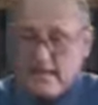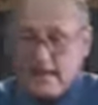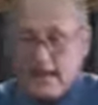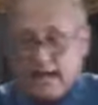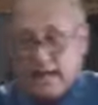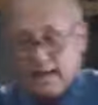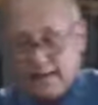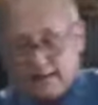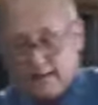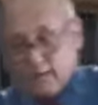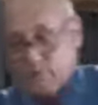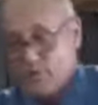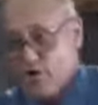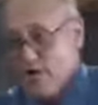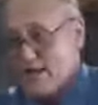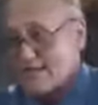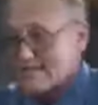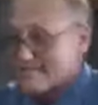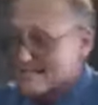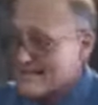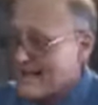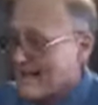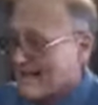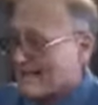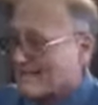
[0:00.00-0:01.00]
a little boy's
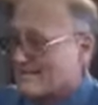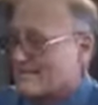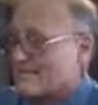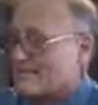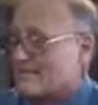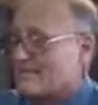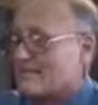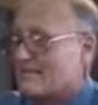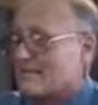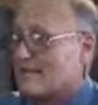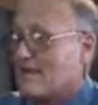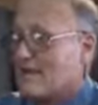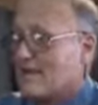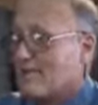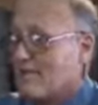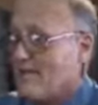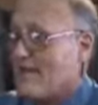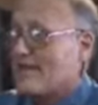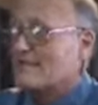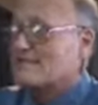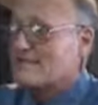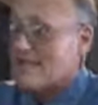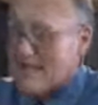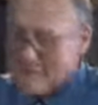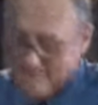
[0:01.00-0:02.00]
lunch. And they
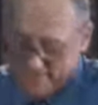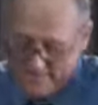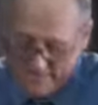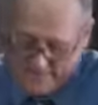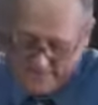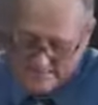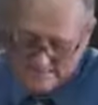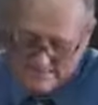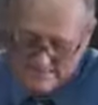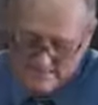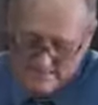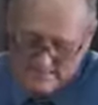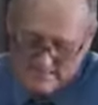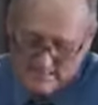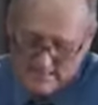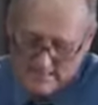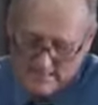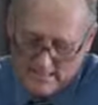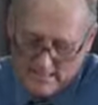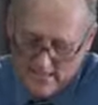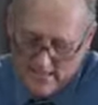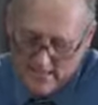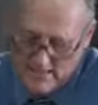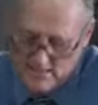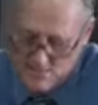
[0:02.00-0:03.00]
say, this
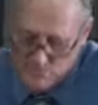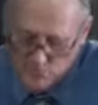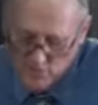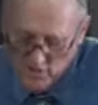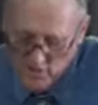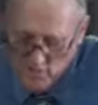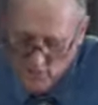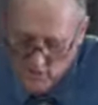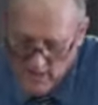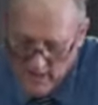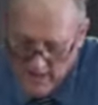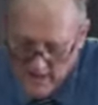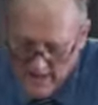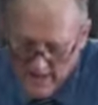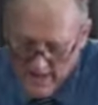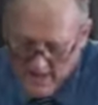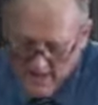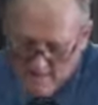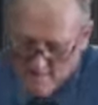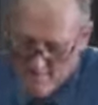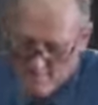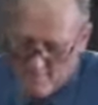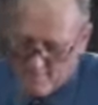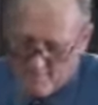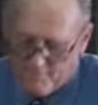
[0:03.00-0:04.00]
is what we have.
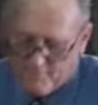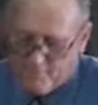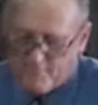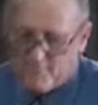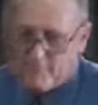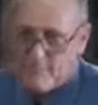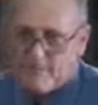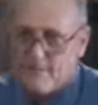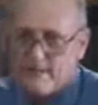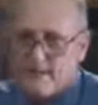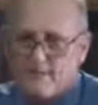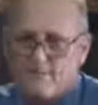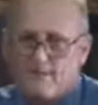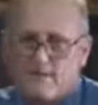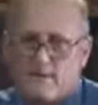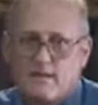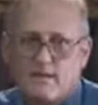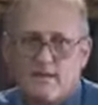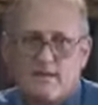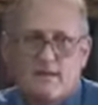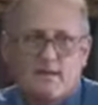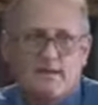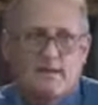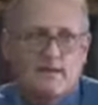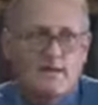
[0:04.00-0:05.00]

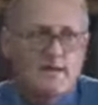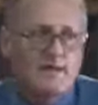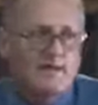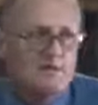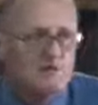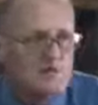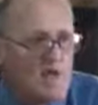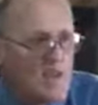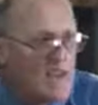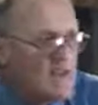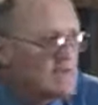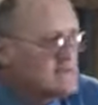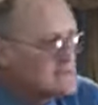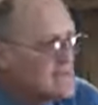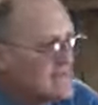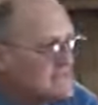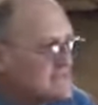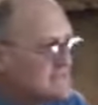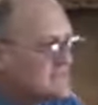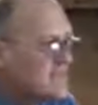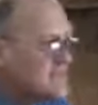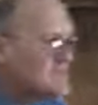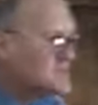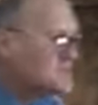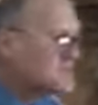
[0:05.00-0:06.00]
Jesus,
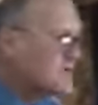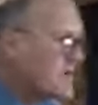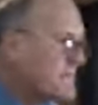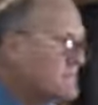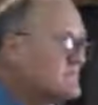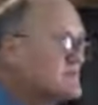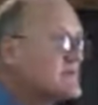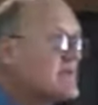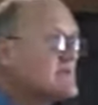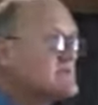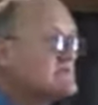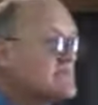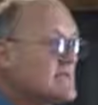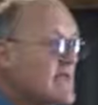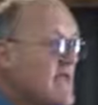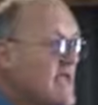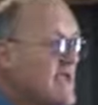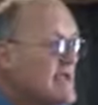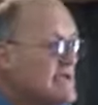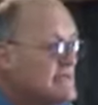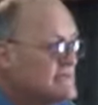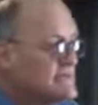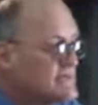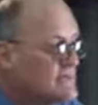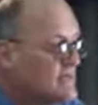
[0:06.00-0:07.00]
the scripture
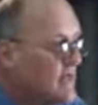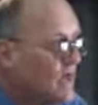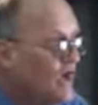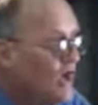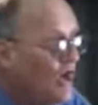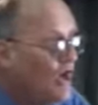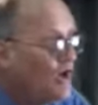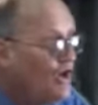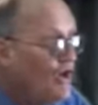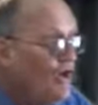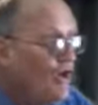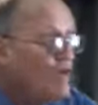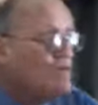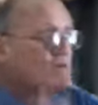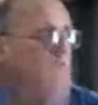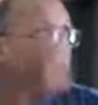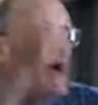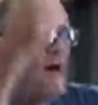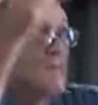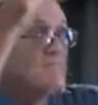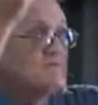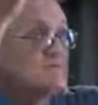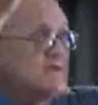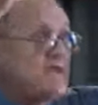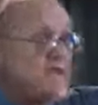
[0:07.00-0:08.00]
says, looked
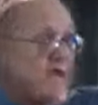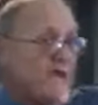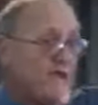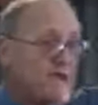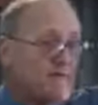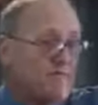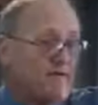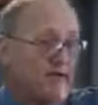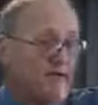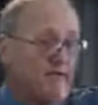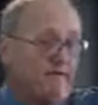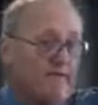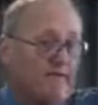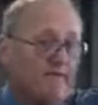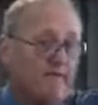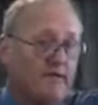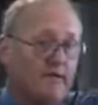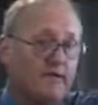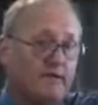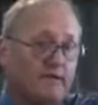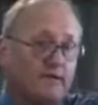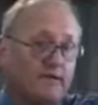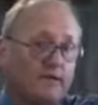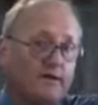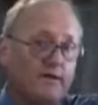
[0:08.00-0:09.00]
up to heaven,
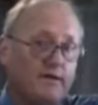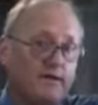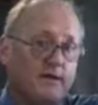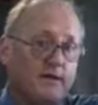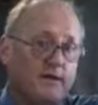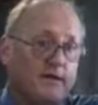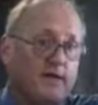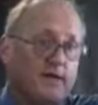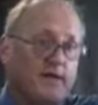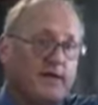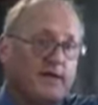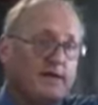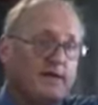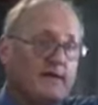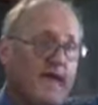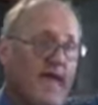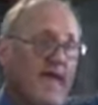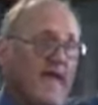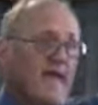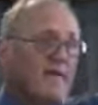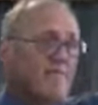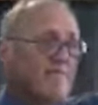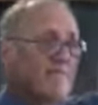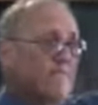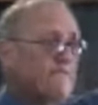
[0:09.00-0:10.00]

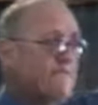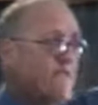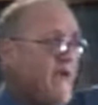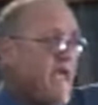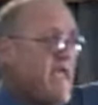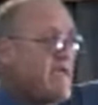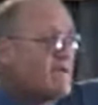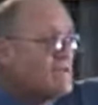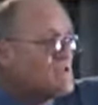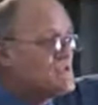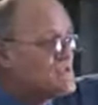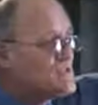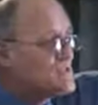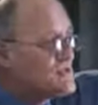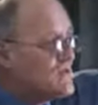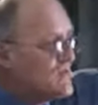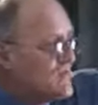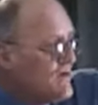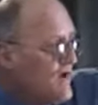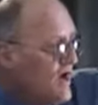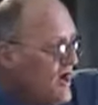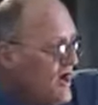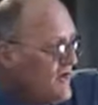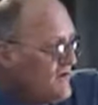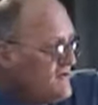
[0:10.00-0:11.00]
gave thanks to
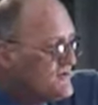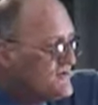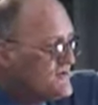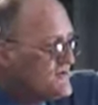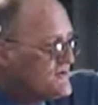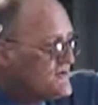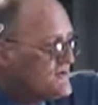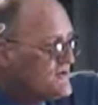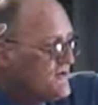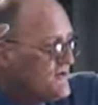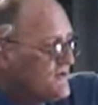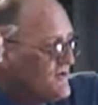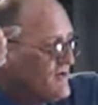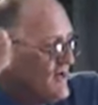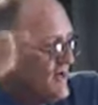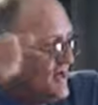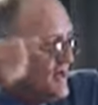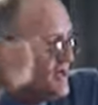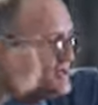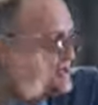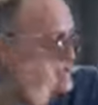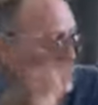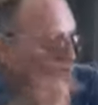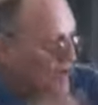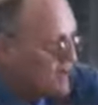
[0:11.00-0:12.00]
God,
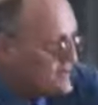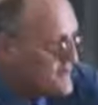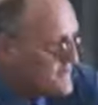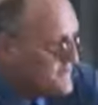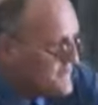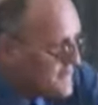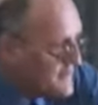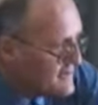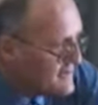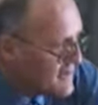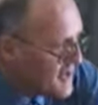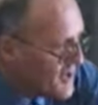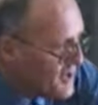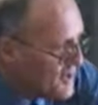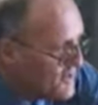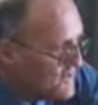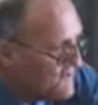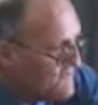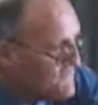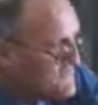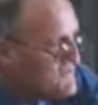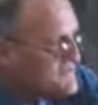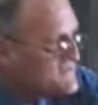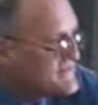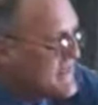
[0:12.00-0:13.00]
took the
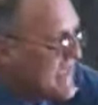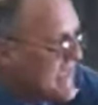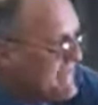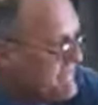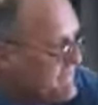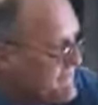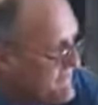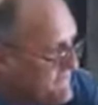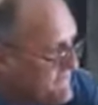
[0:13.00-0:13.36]
loaves and the